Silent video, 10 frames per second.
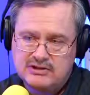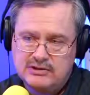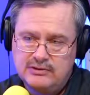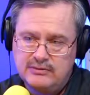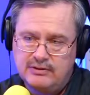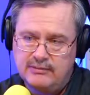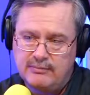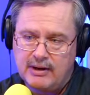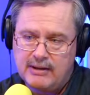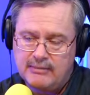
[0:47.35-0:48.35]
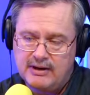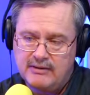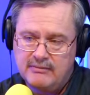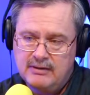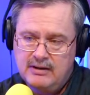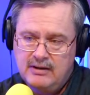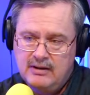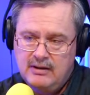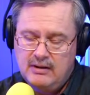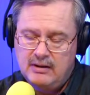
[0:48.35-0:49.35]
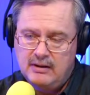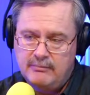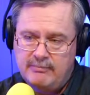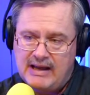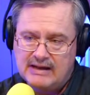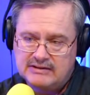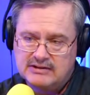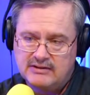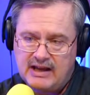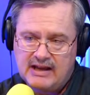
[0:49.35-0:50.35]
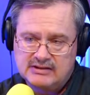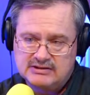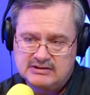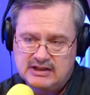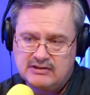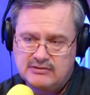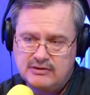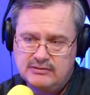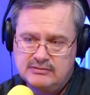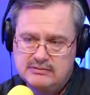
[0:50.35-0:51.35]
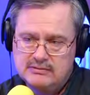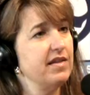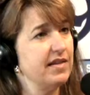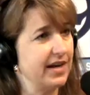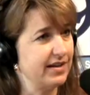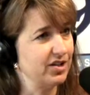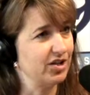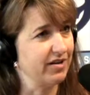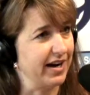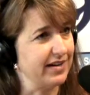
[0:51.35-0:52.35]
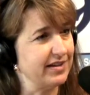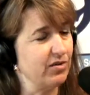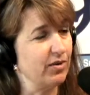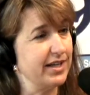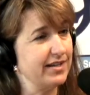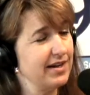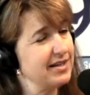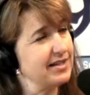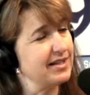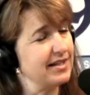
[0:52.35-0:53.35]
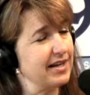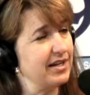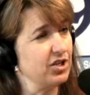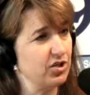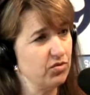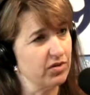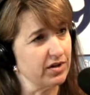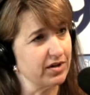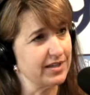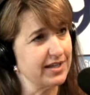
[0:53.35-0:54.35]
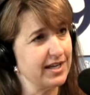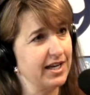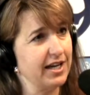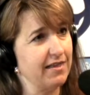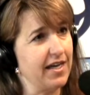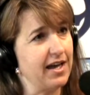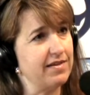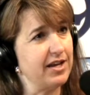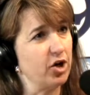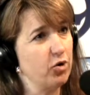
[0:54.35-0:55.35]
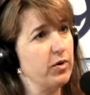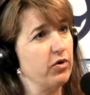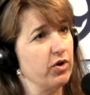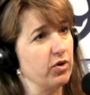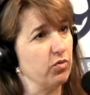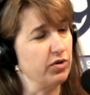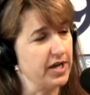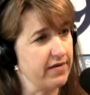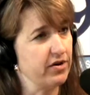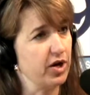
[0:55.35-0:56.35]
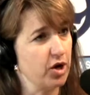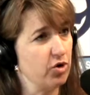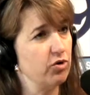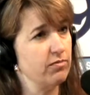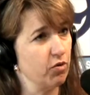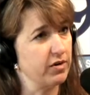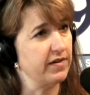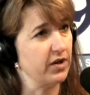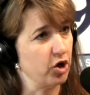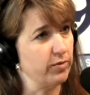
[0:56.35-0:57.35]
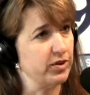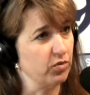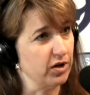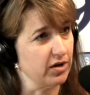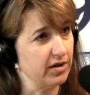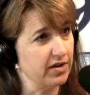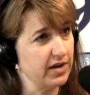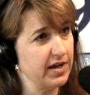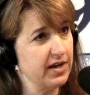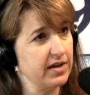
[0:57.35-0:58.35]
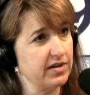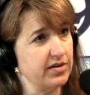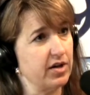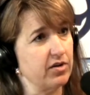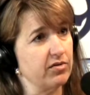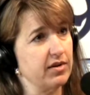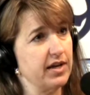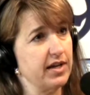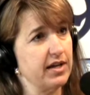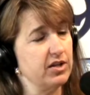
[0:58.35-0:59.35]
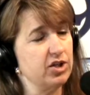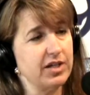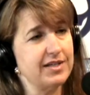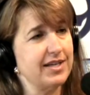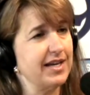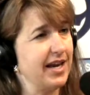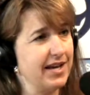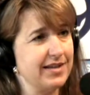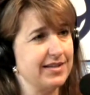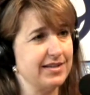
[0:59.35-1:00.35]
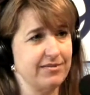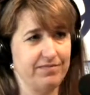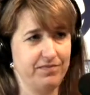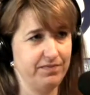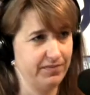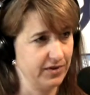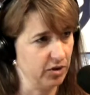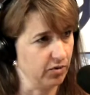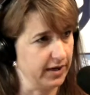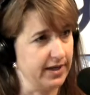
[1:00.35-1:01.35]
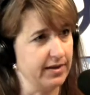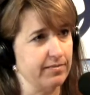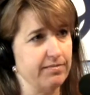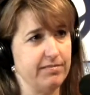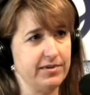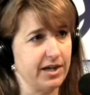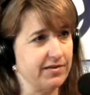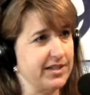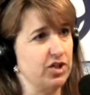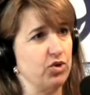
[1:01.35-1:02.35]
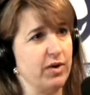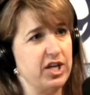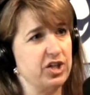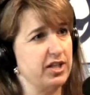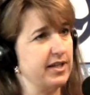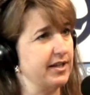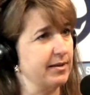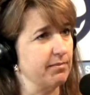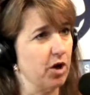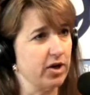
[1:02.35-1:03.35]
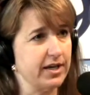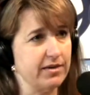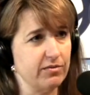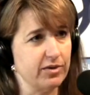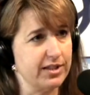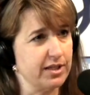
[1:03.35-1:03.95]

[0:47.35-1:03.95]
to the primary balance of the house. Is that true? That is correct. And what it does is it ensures that the homeowner will never owe more than the home is worth. So just in case you were in a tough situation and the market was